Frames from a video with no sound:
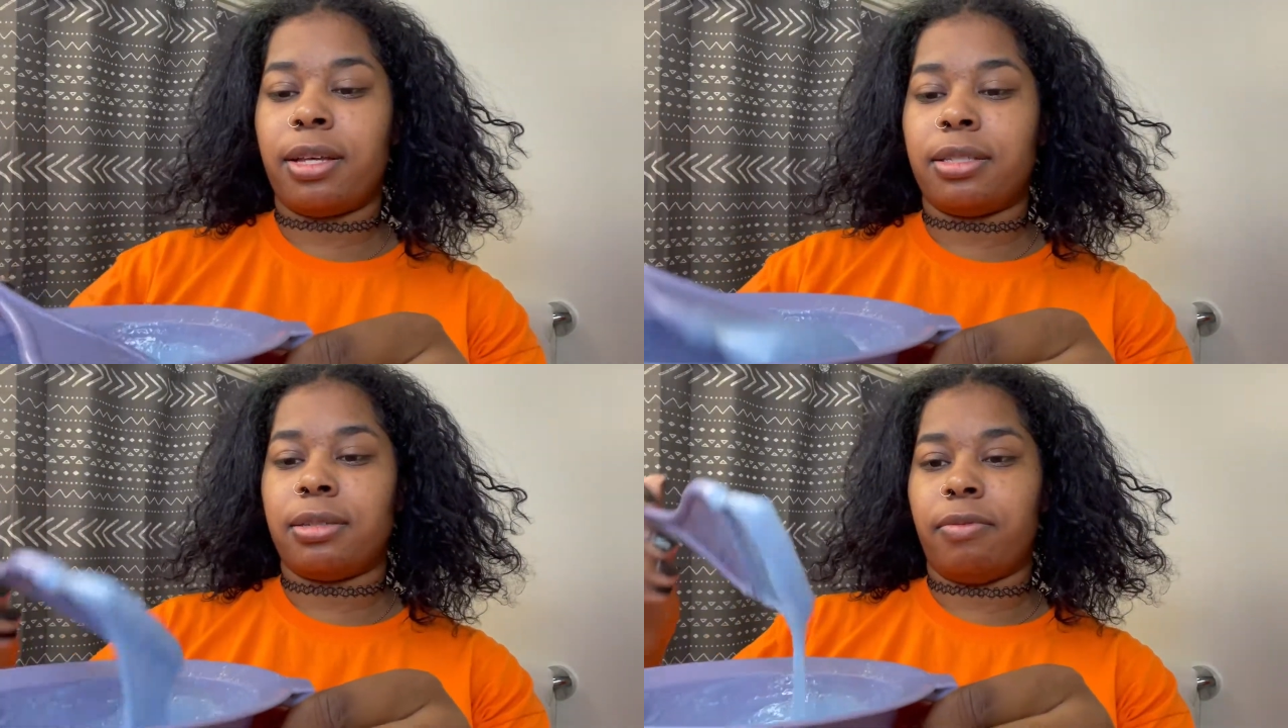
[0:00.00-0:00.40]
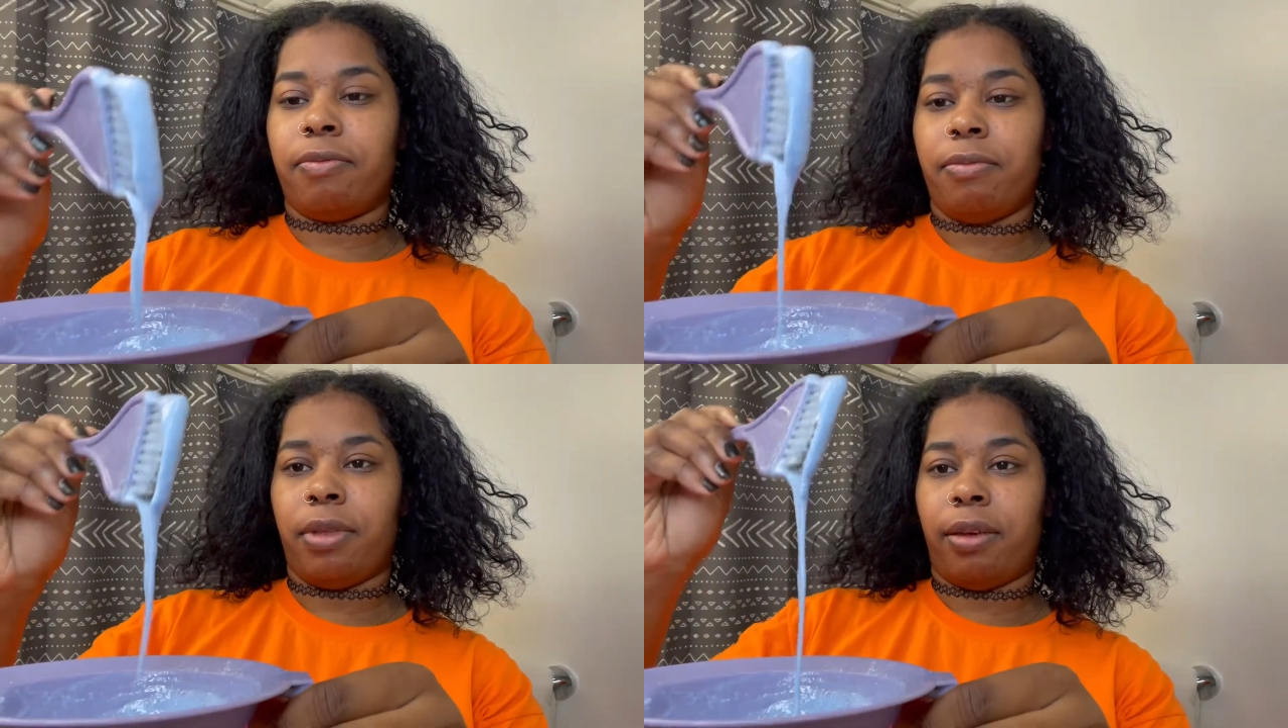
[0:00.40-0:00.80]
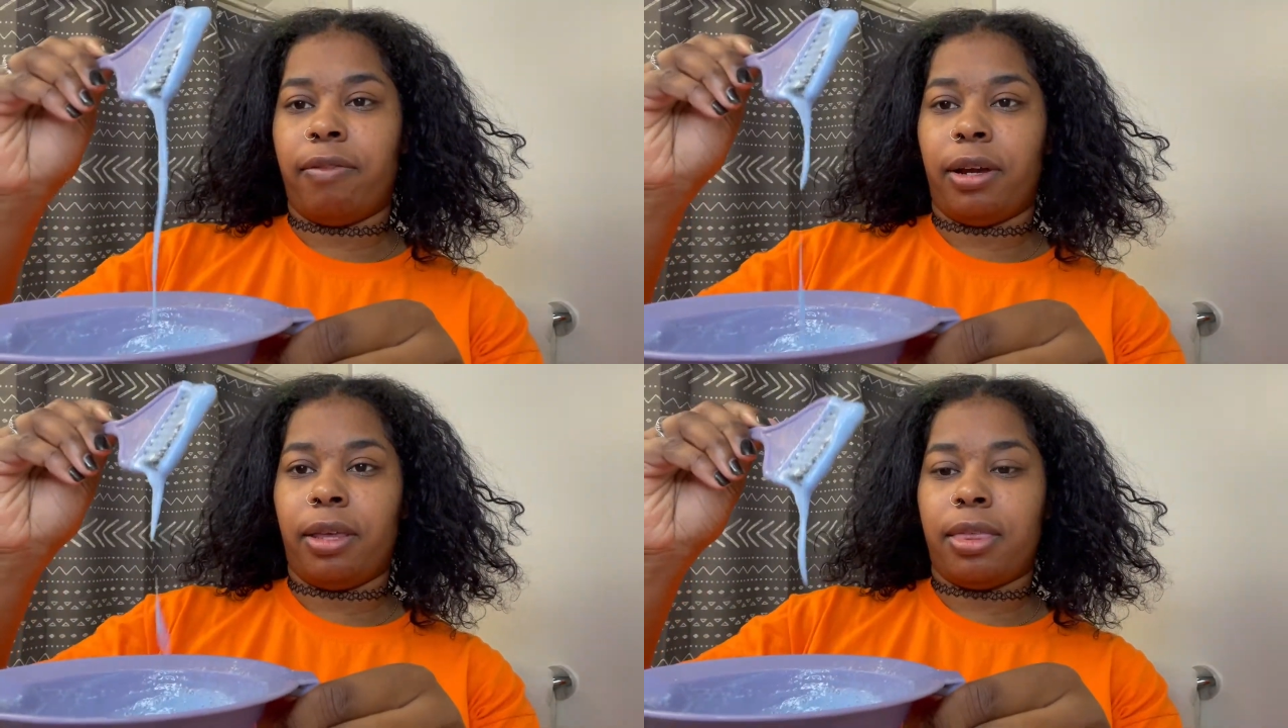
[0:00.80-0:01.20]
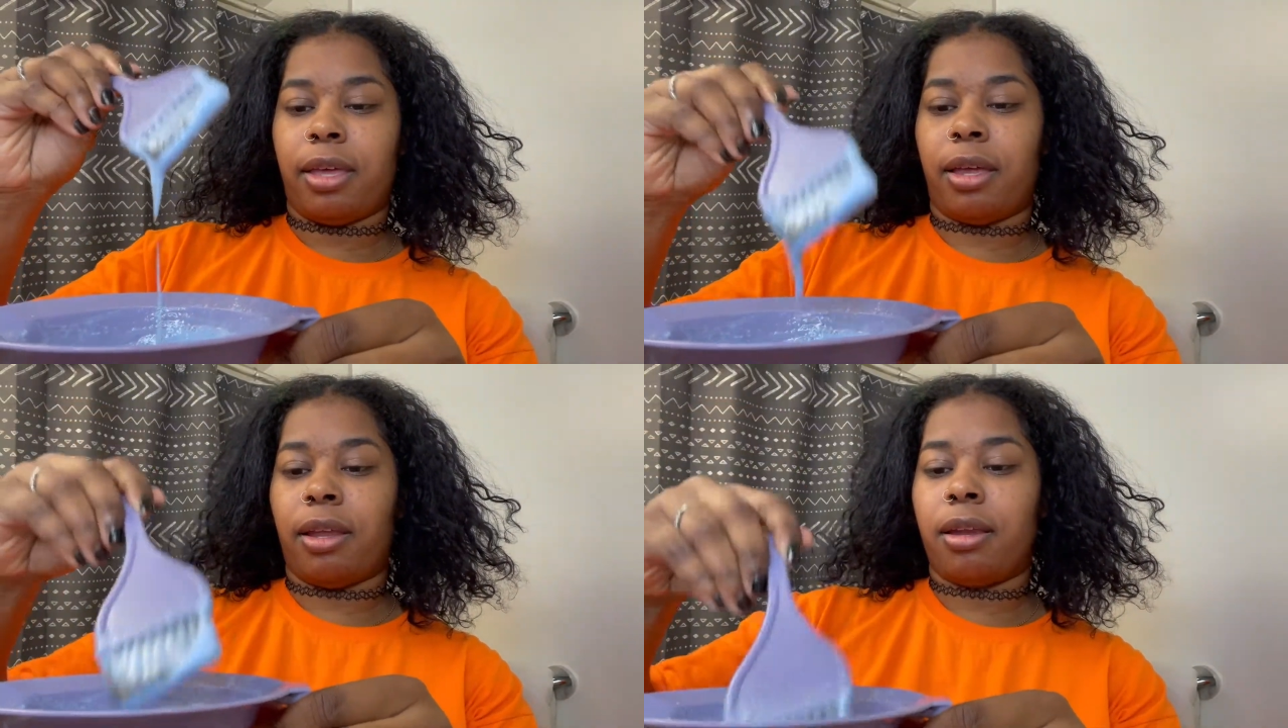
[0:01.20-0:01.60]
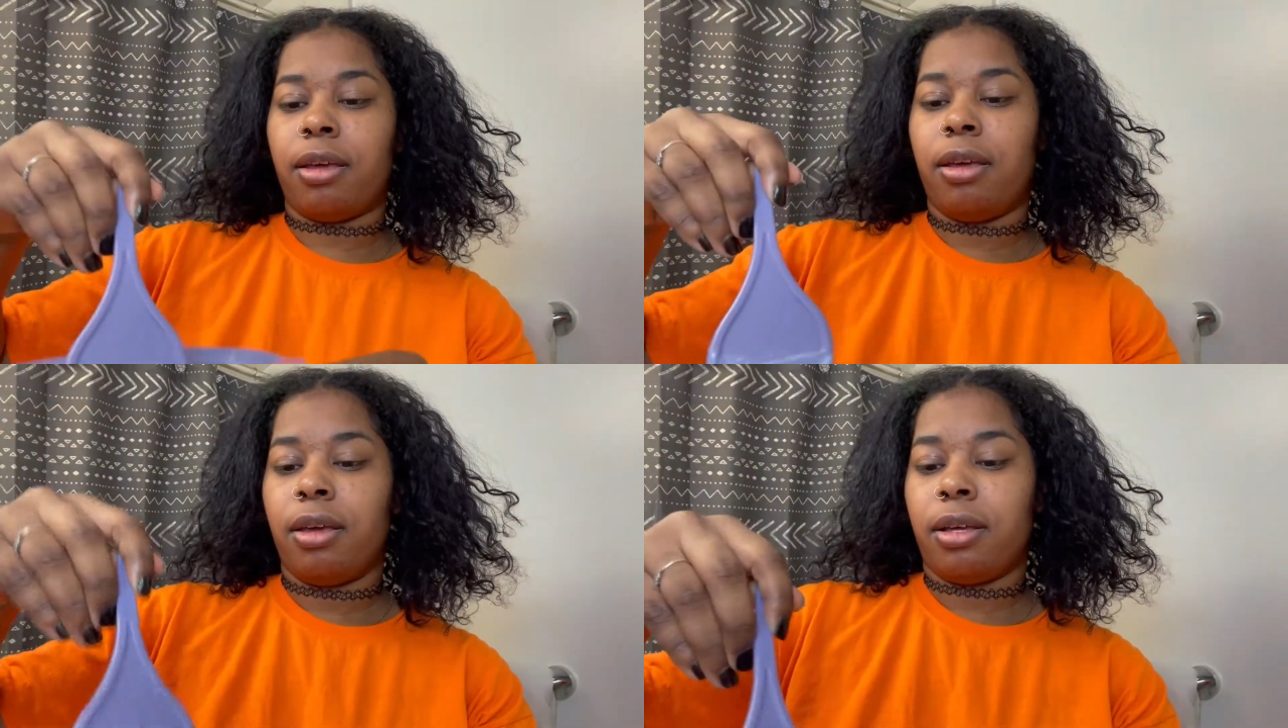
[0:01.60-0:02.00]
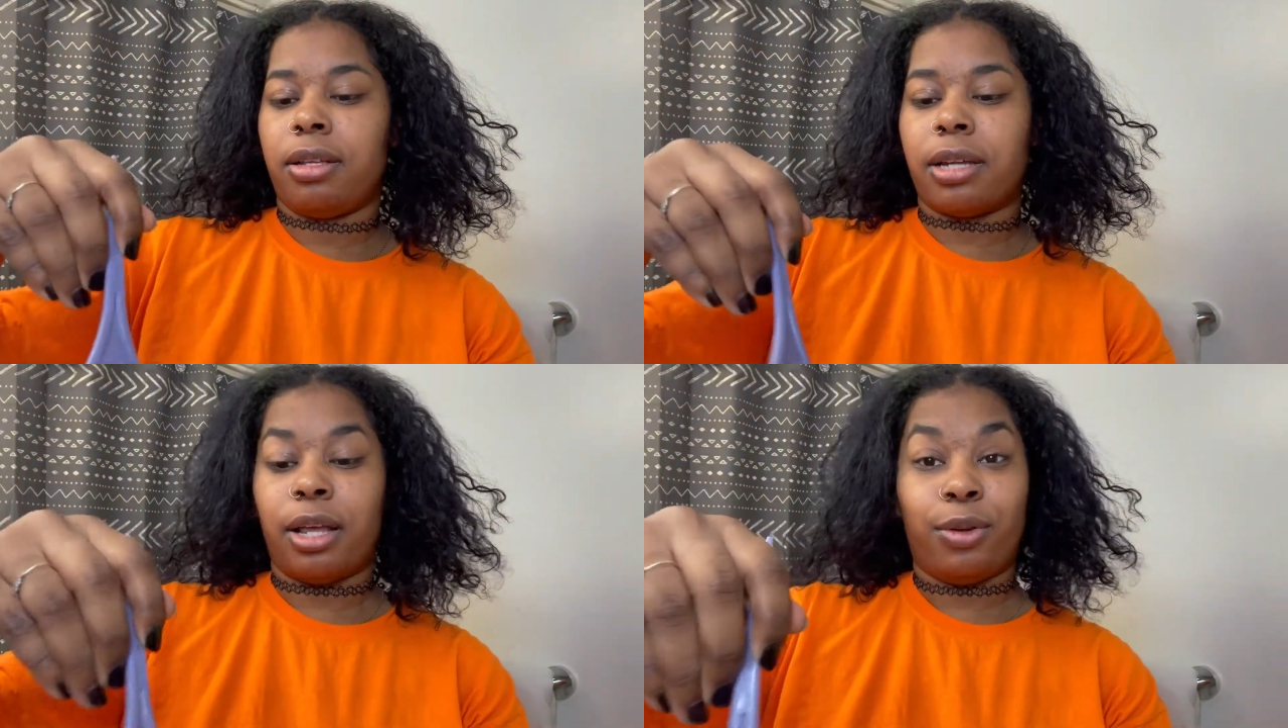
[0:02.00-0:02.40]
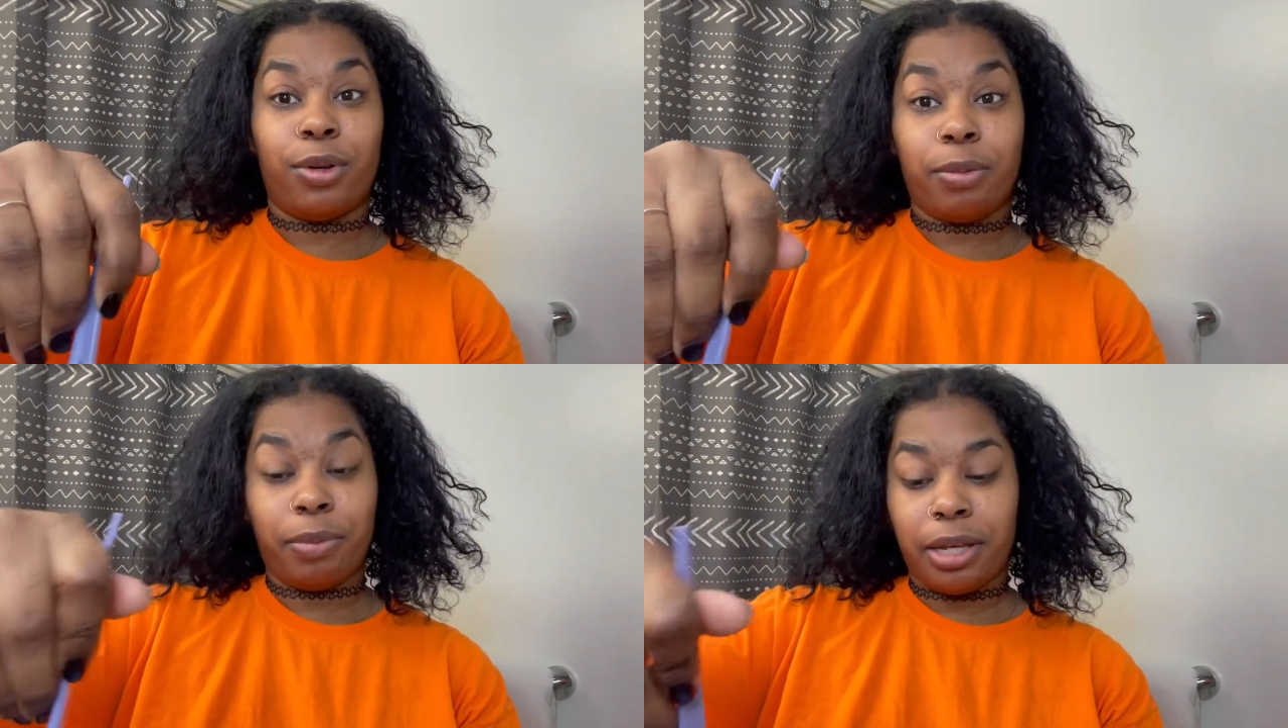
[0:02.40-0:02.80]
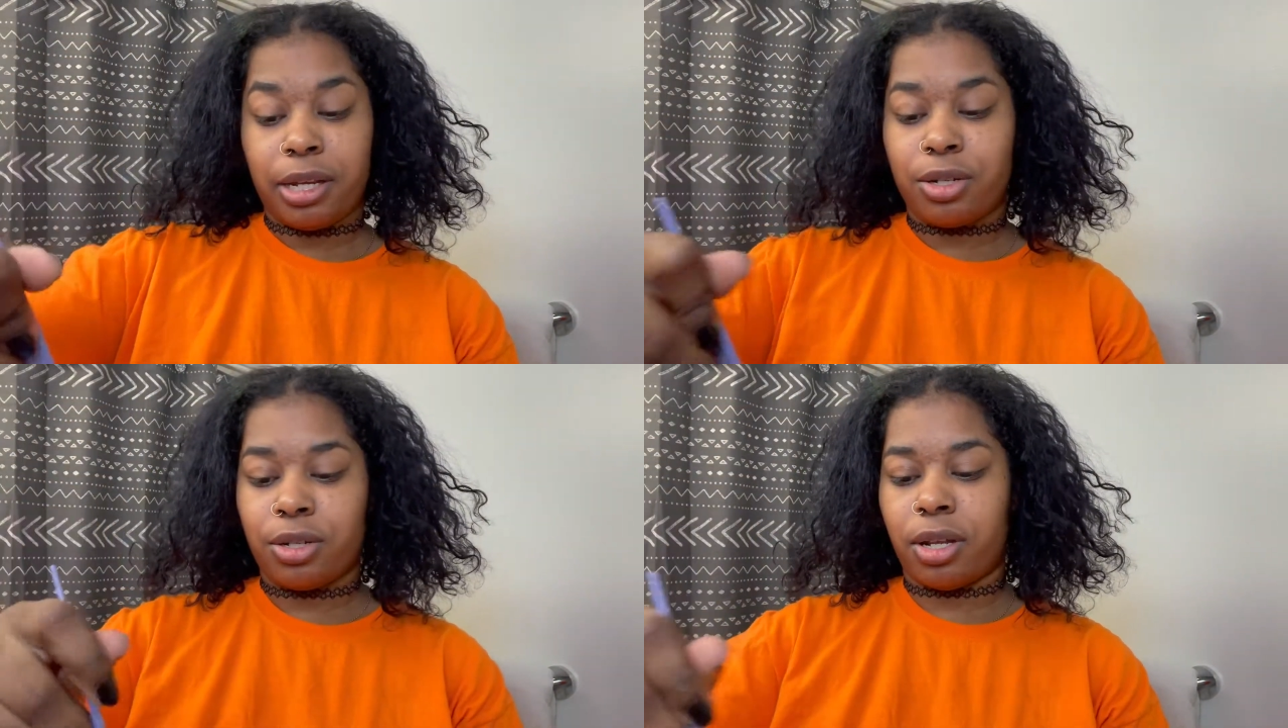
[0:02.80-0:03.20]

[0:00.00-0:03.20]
It's like very thin, diluted bleach,